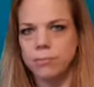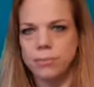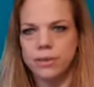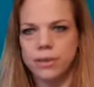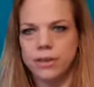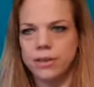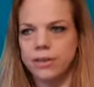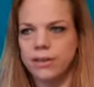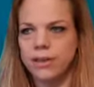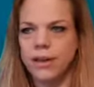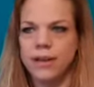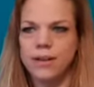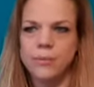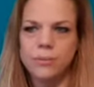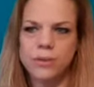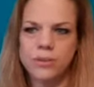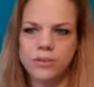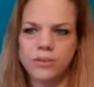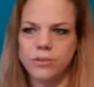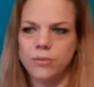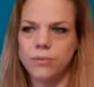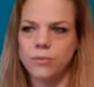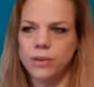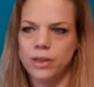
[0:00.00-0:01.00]
but I
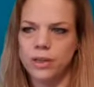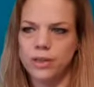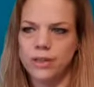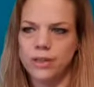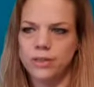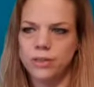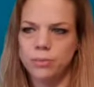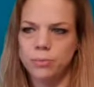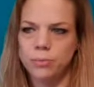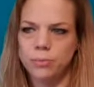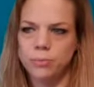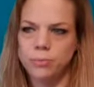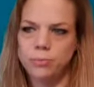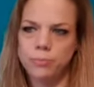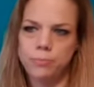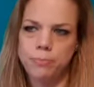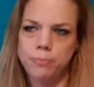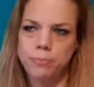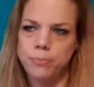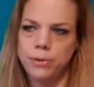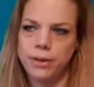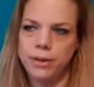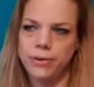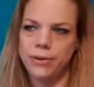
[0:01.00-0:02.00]
wasn't really
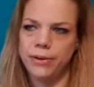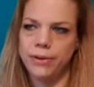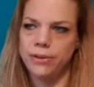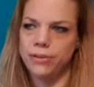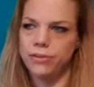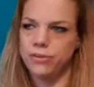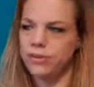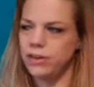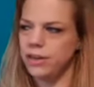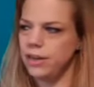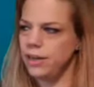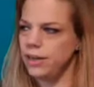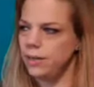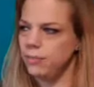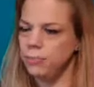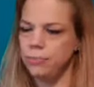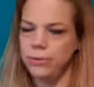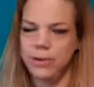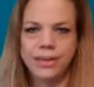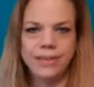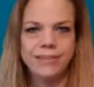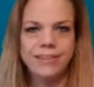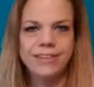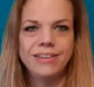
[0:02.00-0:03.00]
experienced in
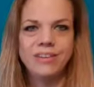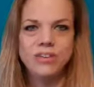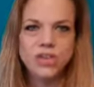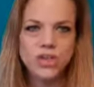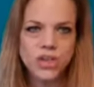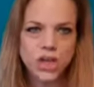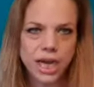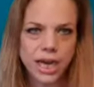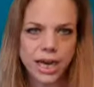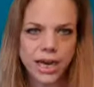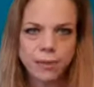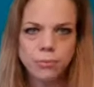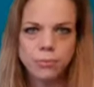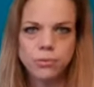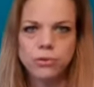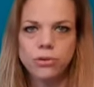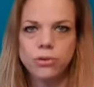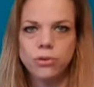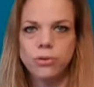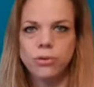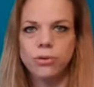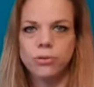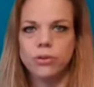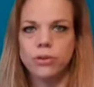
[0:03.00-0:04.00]
painting shapes.
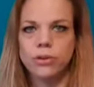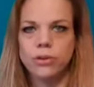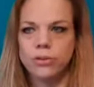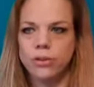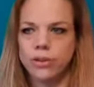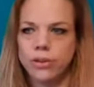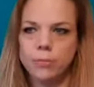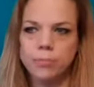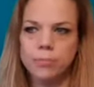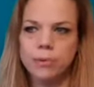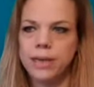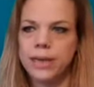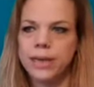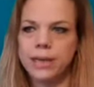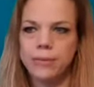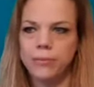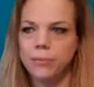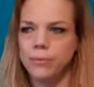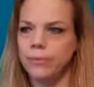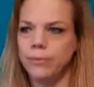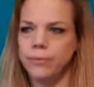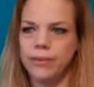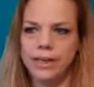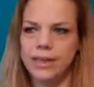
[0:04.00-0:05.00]
So it was in the
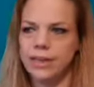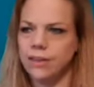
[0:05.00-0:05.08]
beginning